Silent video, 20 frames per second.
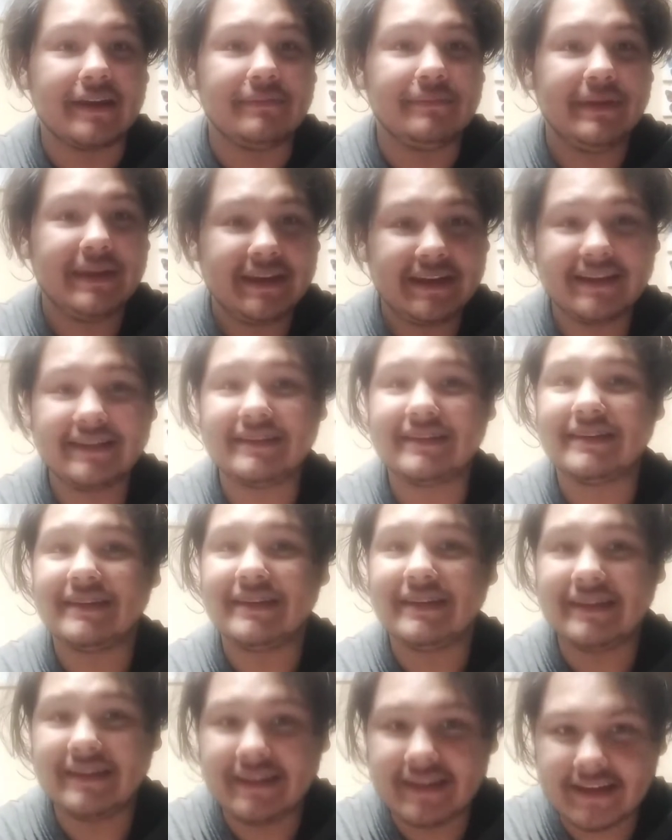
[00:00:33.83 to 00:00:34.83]
because
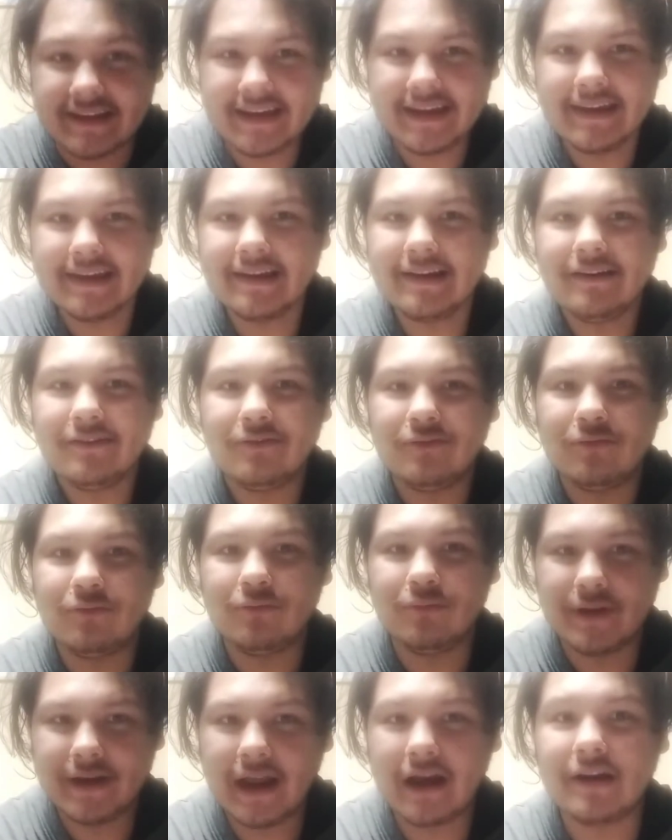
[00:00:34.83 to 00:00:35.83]
he
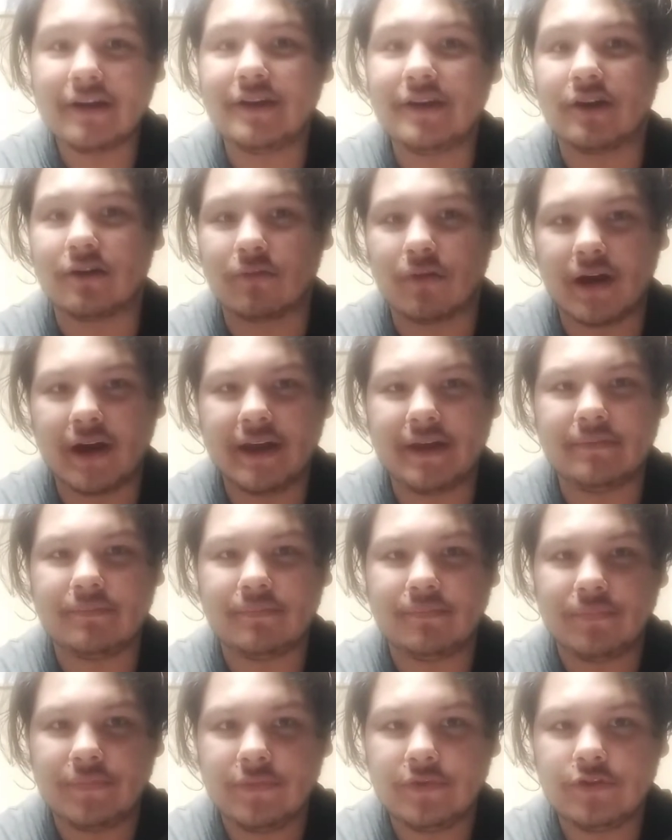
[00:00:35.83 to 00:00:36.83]
went out here, right,
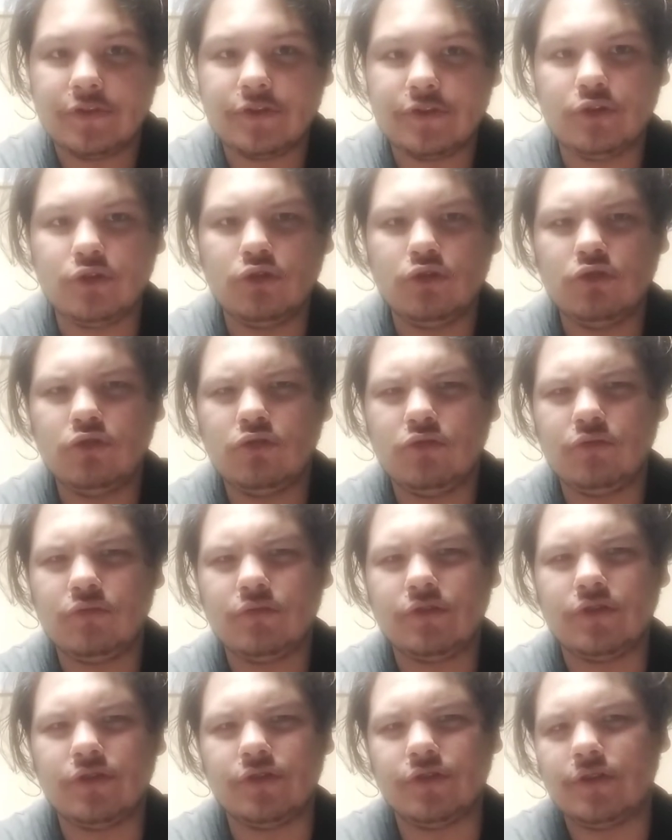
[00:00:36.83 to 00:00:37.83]
to,
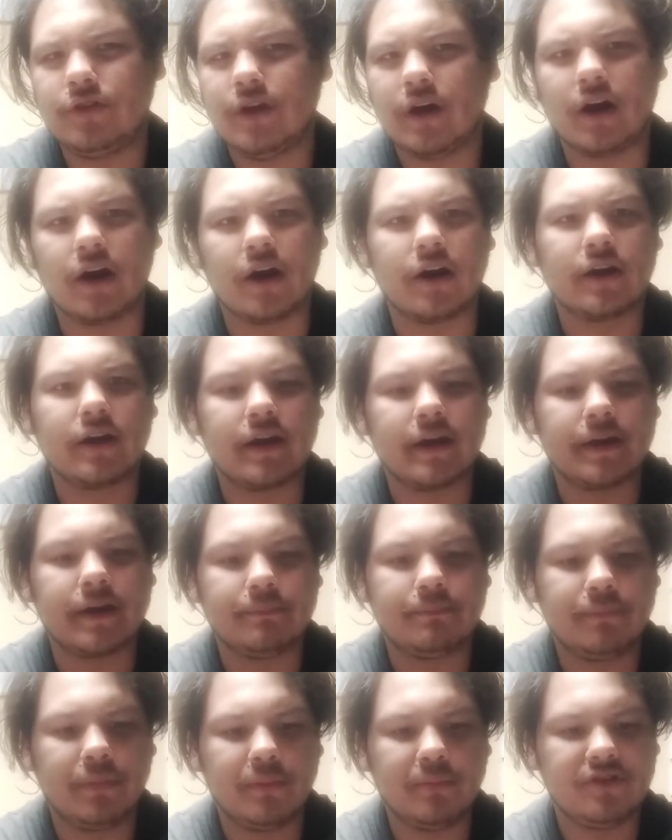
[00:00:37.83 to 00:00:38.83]
or
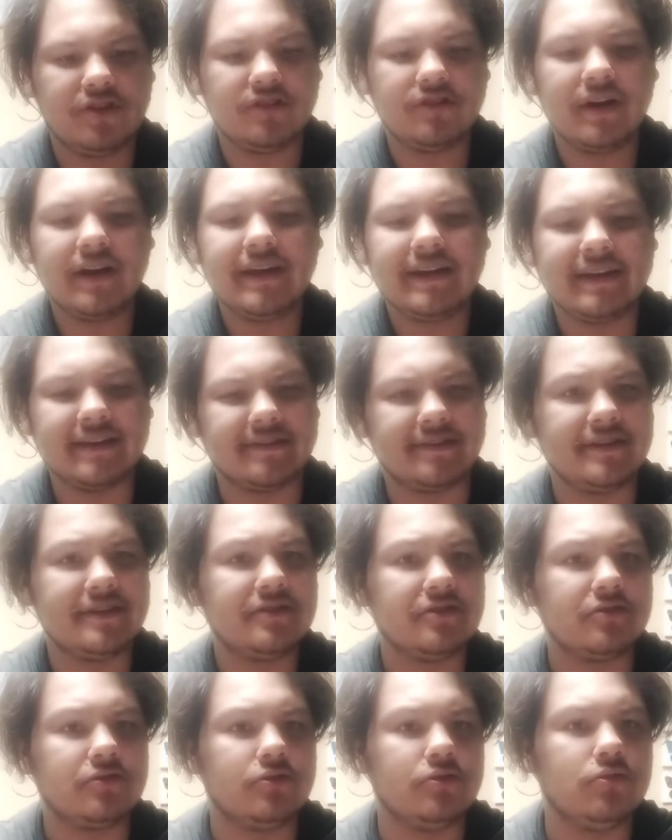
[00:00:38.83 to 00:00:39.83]
like, from when she tried to get
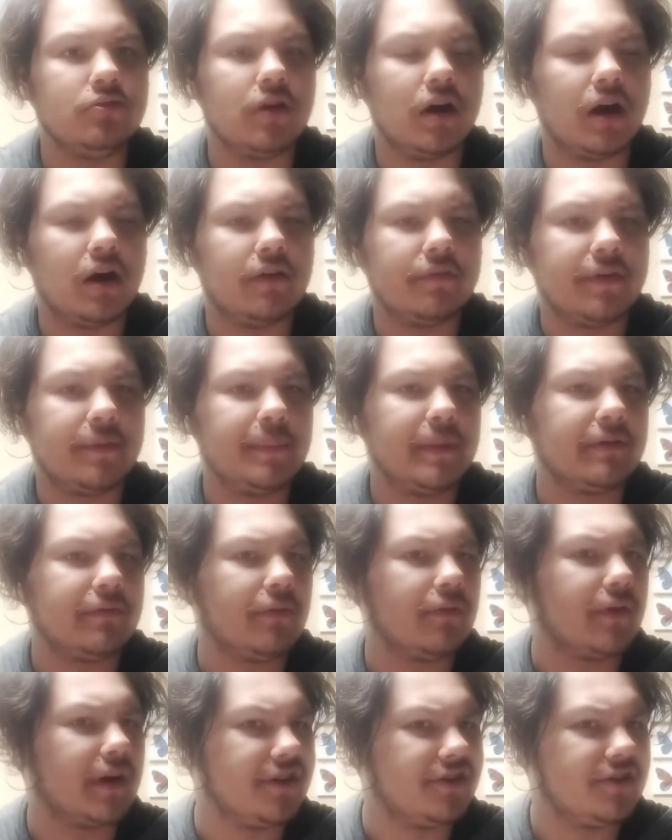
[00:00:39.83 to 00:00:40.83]
season two of He-Man
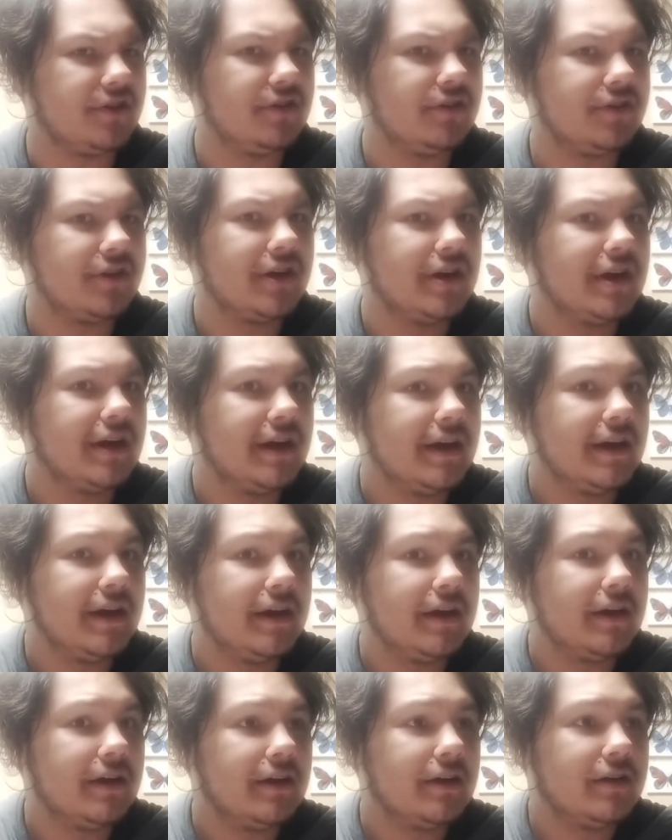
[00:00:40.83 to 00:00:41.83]
Revelations,
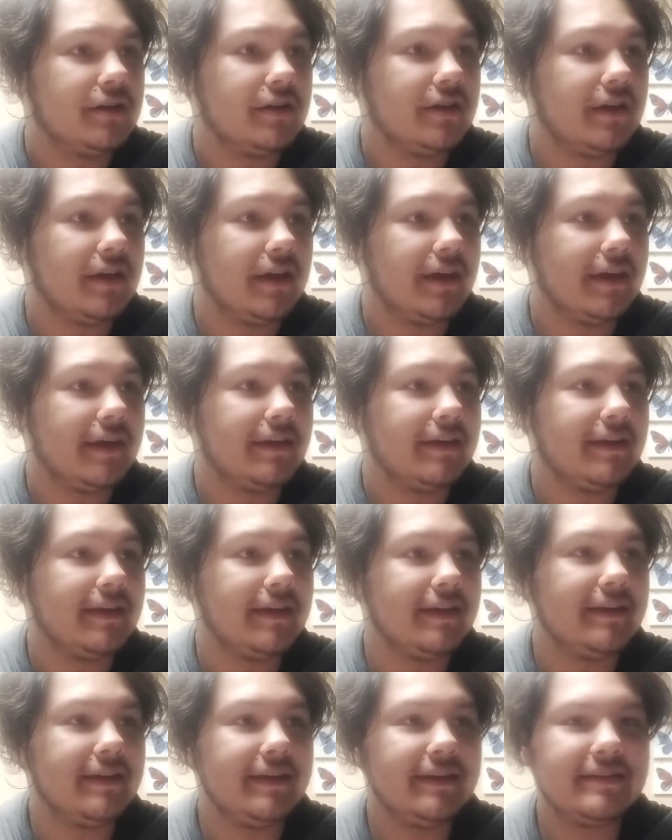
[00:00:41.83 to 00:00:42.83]

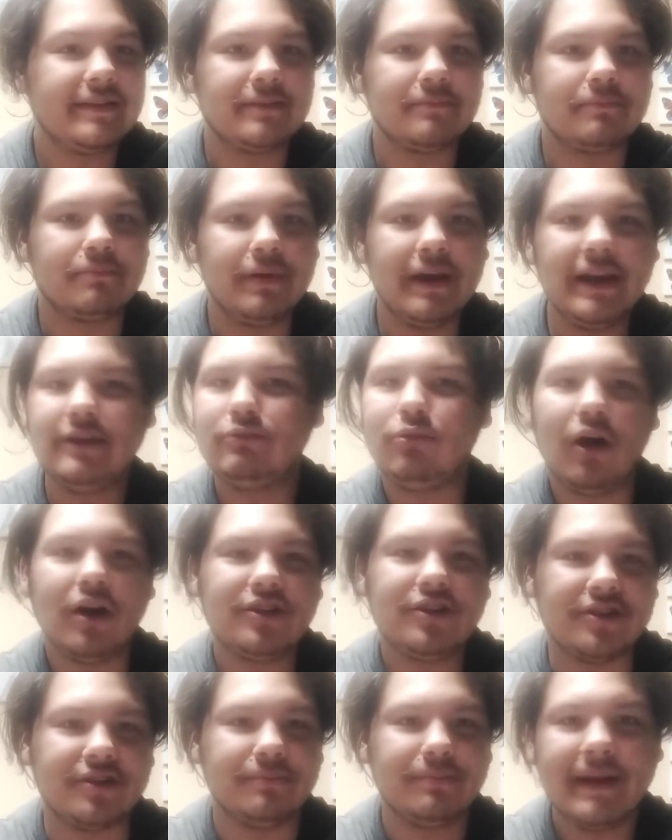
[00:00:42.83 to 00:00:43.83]
and he said, please
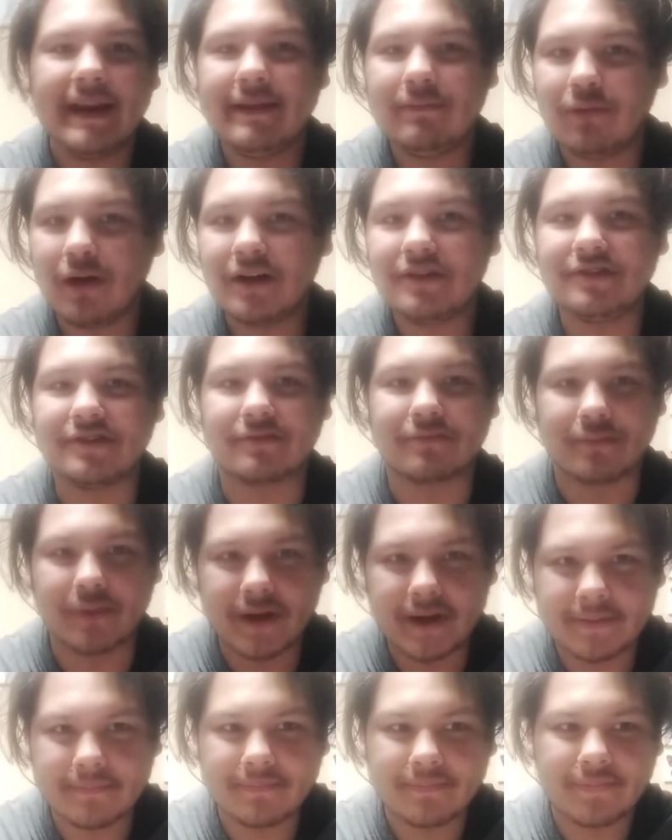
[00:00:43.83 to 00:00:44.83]
watch it, please watch it,
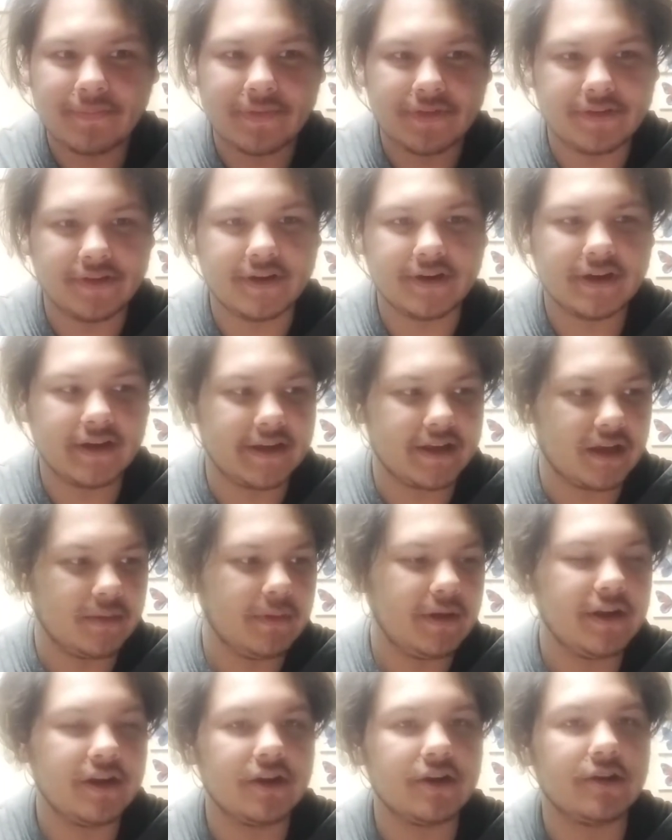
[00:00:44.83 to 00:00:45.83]
right? Saying like, come
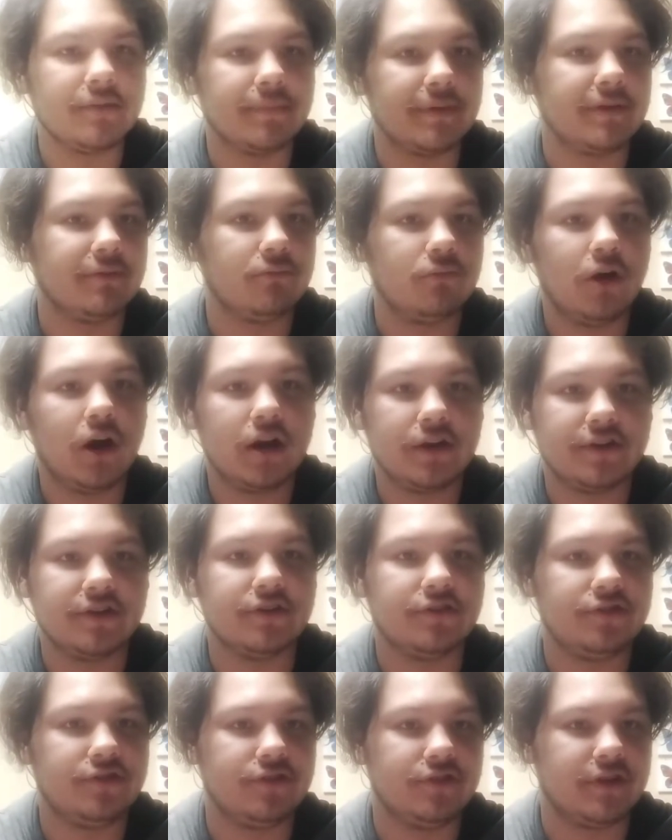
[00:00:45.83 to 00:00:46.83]
out here and, and watch
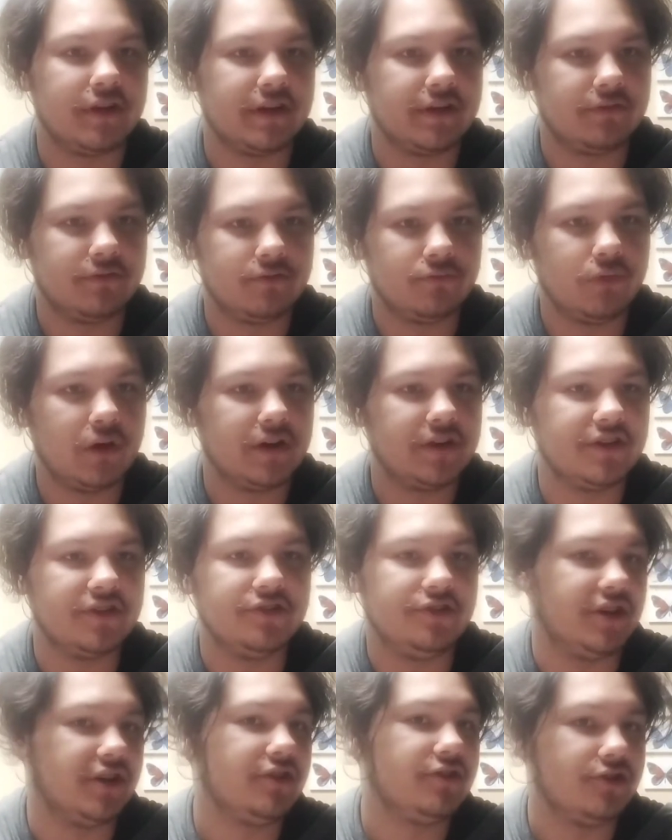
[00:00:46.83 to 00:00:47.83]
this, and watch this
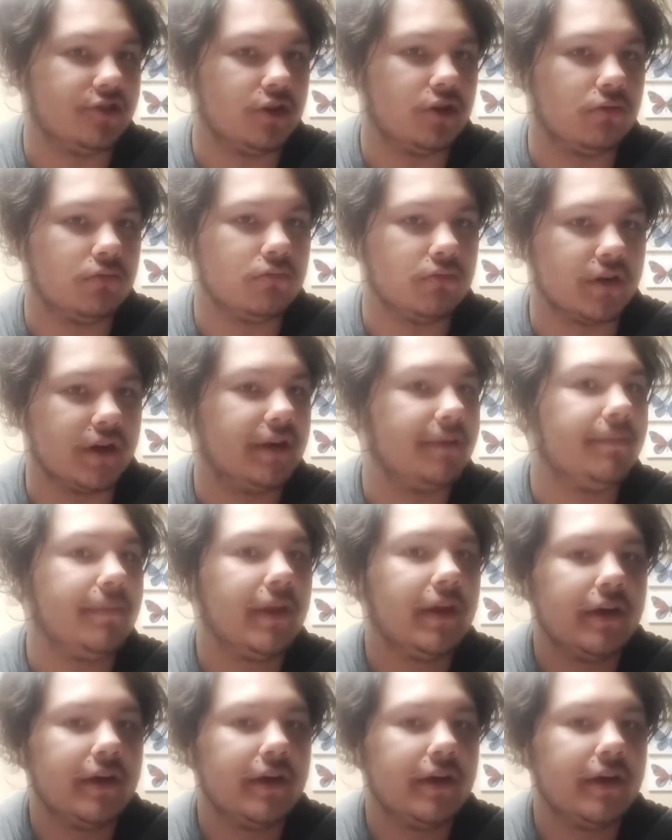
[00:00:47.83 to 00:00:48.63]
shit show, right?